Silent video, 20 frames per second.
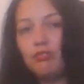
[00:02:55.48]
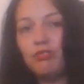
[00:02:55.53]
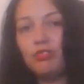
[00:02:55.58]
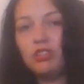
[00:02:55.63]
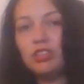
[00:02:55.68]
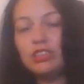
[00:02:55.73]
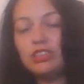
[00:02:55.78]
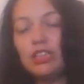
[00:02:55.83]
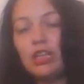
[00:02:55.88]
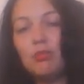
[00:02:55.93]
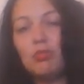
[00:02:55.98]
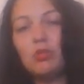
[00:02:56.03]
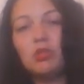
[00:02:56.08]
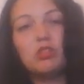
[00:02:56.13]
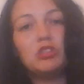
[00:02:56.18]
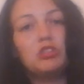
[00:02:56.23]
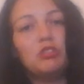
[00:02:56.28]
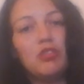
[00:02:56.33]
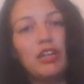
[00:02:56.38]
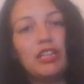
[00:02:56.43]
for example,
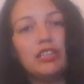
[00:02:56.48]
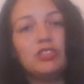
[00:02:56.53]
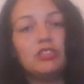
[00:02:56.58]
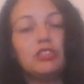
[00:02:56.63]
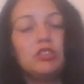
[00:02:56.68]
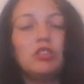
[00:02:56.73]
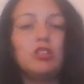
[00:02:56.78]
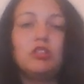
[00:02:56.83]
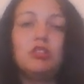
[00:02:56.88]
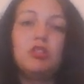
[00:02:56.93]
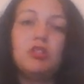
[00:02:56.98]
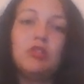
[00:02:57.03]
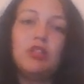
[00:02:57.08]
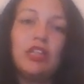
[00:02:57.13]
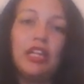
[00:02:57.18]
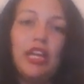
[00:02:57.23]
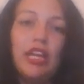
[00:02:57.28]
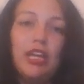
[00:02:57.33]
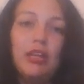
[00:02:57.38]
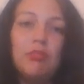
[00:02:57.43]
a dress to
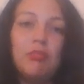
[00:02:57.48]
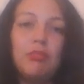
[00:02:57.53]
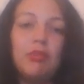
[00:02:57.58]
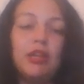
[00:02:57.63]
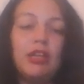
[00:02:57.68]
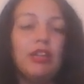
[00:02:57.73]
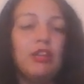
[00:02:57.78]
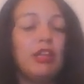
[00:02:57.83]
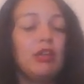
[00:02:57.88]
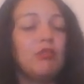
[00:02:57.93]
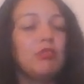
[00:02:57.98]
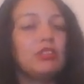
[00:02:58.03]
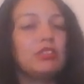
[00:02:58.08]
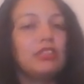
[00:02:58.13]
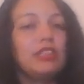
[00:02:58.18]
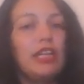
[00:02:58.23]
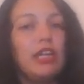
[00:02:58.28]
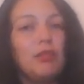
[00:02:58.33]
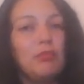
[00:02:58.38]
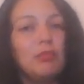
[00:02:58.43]
an apron, and then once
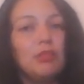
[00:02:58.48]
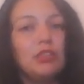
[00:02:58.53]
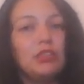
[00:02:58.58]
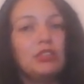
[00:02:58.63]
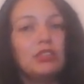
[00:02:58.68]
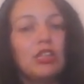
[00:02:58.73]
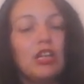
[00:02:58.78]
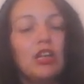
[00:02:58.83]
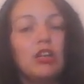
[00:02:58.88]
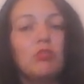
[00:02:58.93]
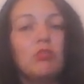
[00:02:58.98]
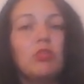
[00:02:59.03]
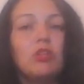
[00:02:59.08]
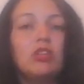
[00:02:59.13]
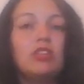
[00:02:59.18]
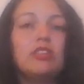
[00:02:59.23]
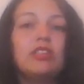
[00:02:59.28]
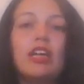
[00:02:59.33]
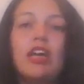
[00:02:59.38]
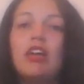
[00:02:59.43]
the apron's gone
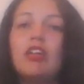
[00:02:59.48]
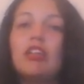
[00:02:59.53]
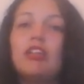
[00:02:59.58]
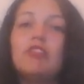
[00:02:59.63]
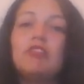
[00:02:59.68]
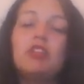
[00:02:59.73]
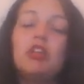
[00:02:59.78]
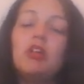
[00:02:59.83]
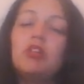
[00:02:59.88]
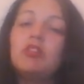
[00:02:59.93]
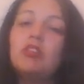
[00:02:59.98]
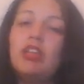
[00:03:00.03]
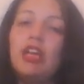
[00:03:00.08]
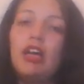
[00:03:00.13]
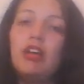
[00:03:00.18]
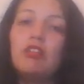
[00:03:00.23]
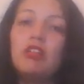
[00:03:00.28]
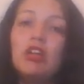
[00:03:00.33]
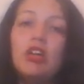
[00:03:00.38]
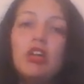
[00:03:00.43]
worn down, they'd go
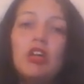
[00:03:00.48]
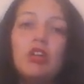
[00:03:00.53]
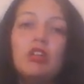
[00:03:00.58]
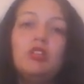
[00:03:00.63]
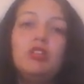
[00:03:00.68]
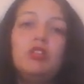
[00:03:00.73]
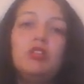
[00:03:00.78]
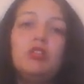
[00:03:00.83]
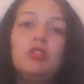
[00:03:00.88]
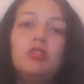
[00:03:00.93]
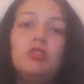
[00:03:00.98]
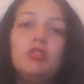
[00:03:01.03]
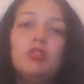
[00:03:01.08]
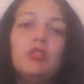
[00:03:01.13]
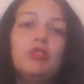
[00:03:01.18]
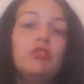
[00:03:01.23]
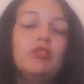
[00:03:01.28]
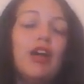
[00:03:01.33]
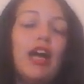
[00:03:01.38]
down to